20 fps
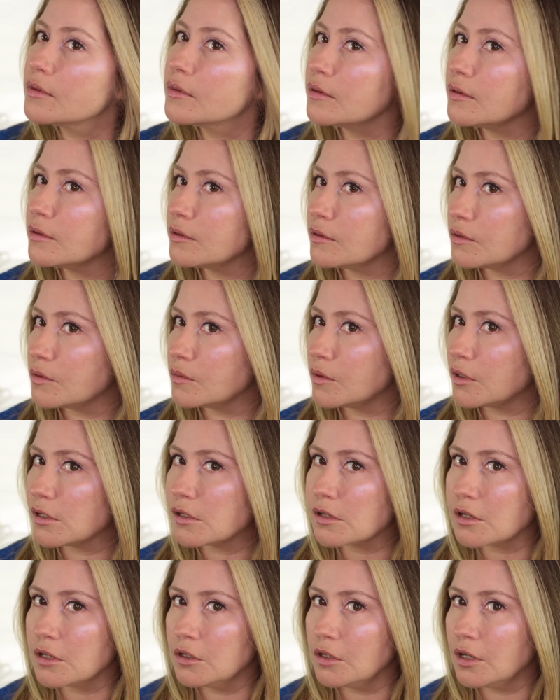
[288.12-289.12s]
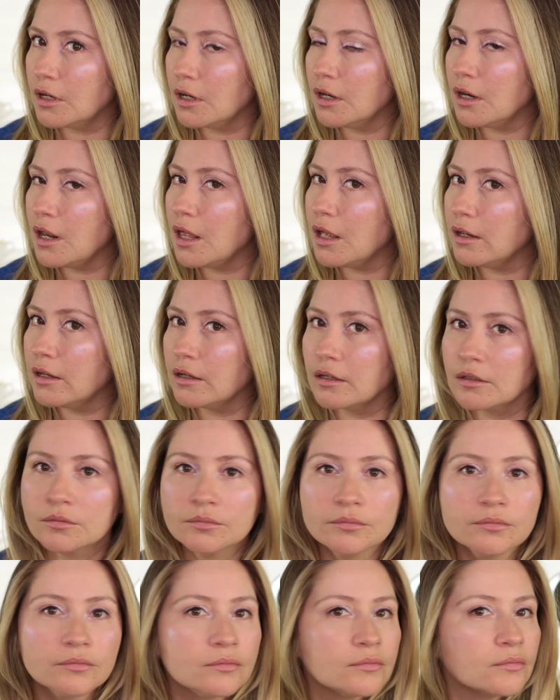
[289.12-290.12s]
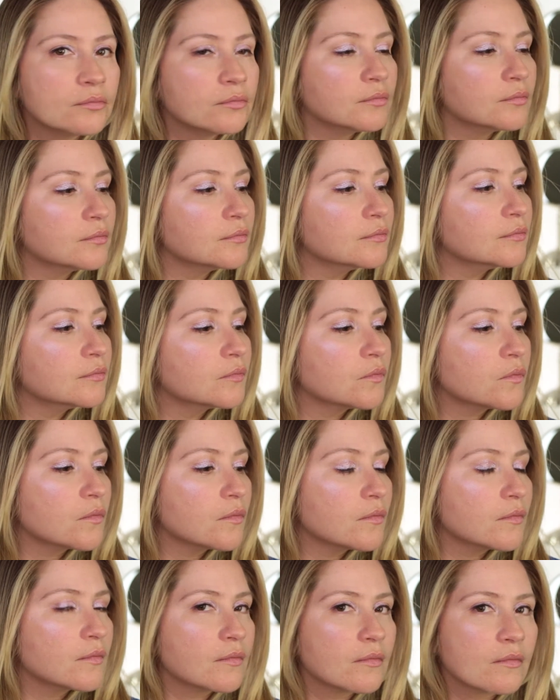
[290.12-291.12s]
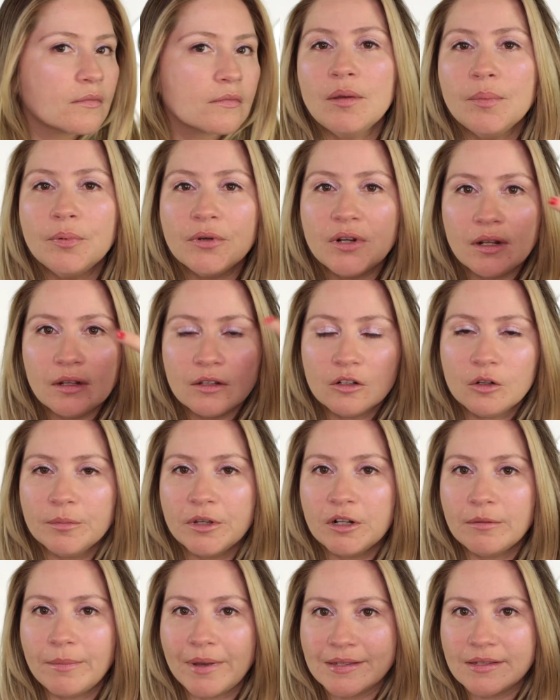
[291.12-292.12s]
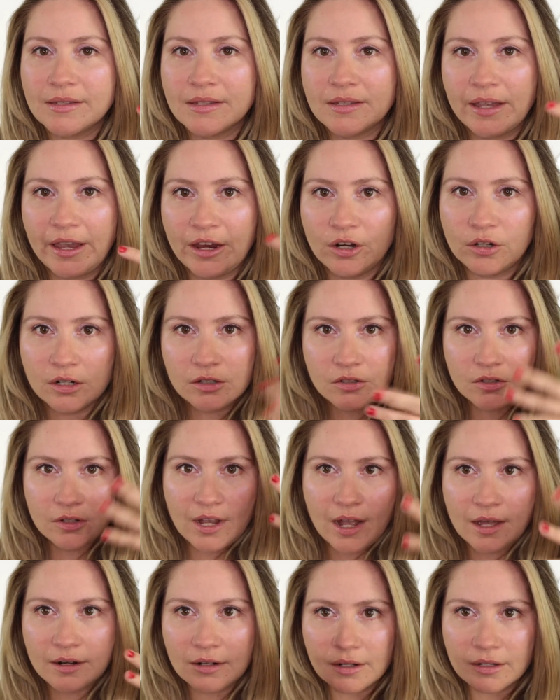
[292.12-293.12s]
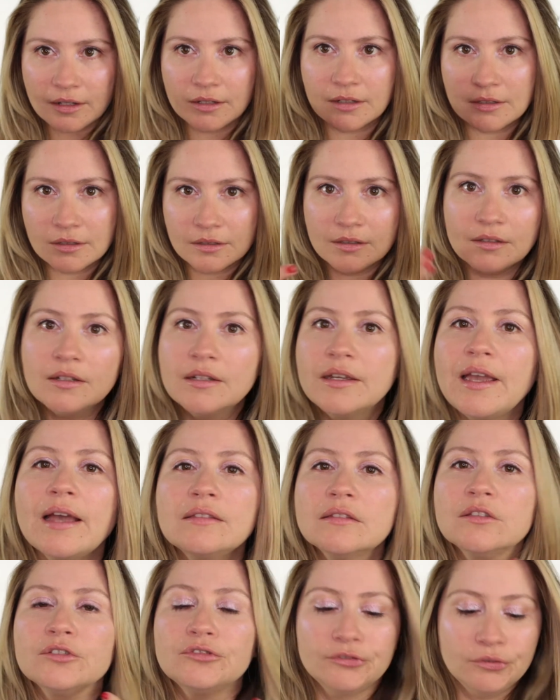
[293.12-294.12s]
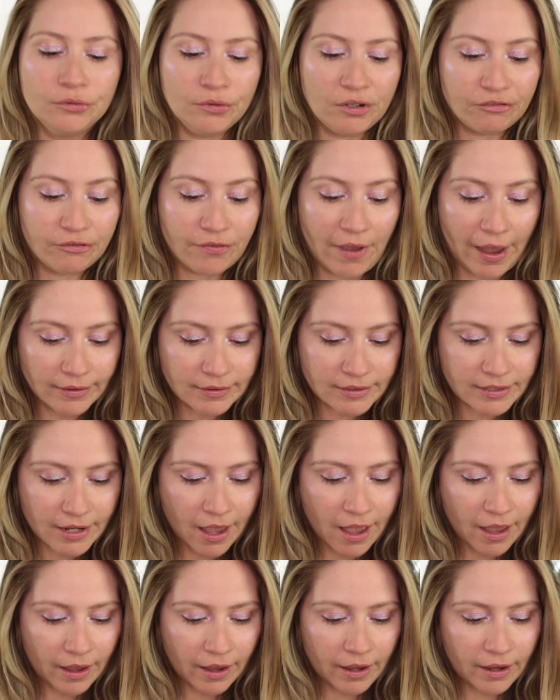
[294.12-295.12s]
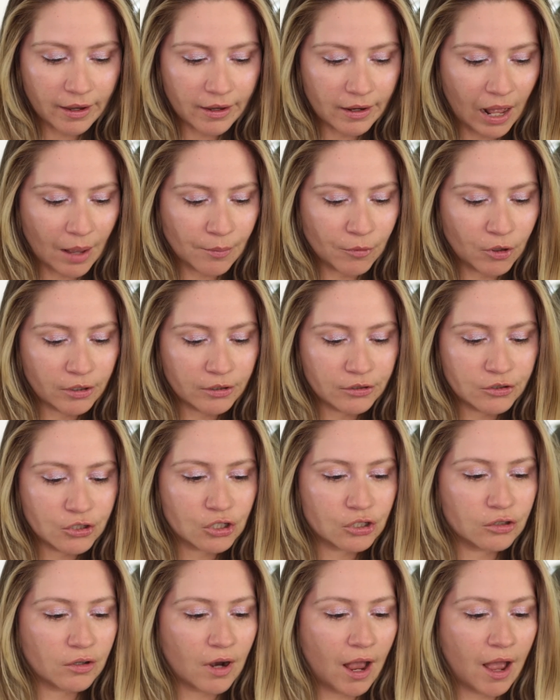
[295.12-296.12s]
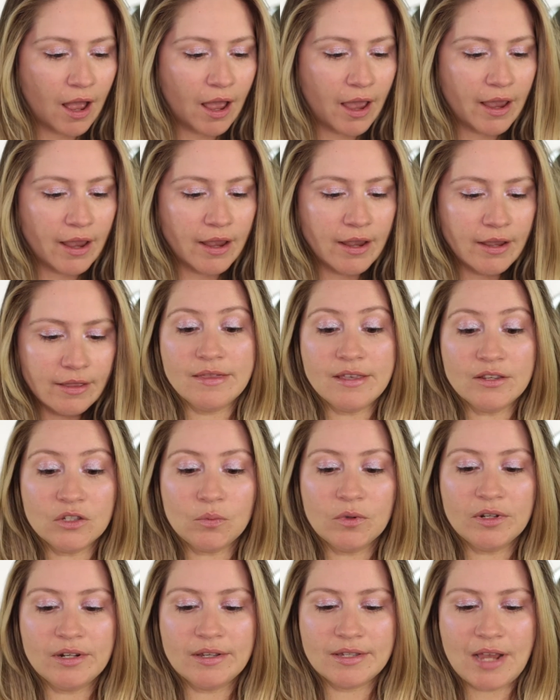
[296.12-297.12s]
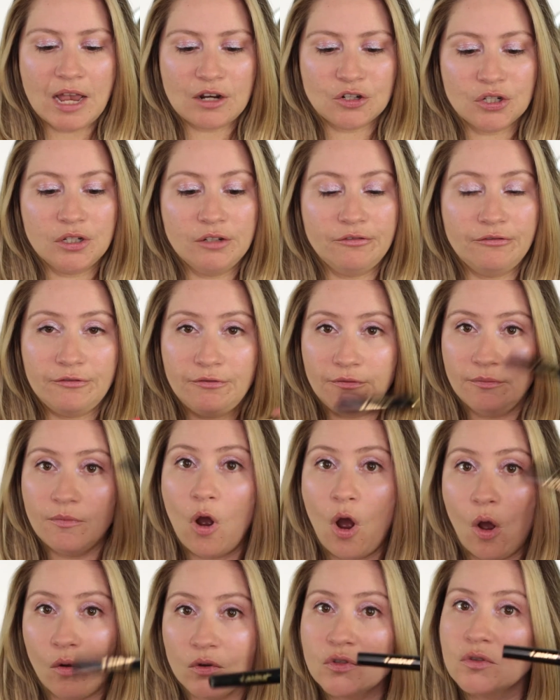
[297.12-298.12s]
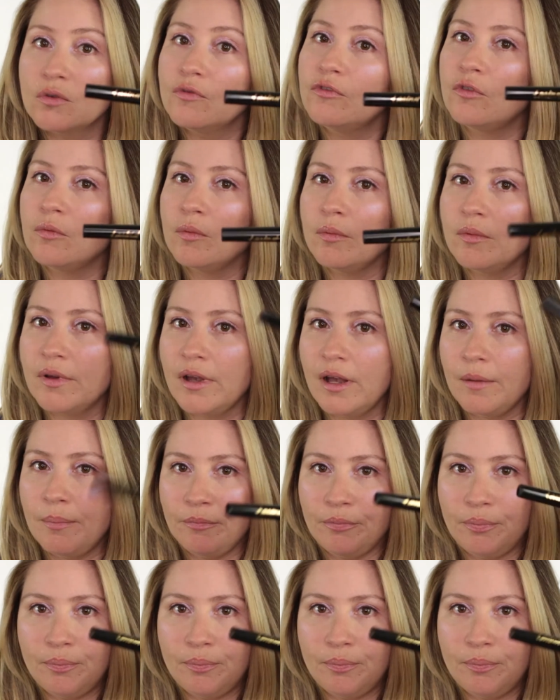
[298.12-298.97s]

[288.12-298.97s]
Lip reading: This is what it's looking like. Let me put a little bit of mascara to kind of like get the full effect. And I'm gonna try, this one is actually also from a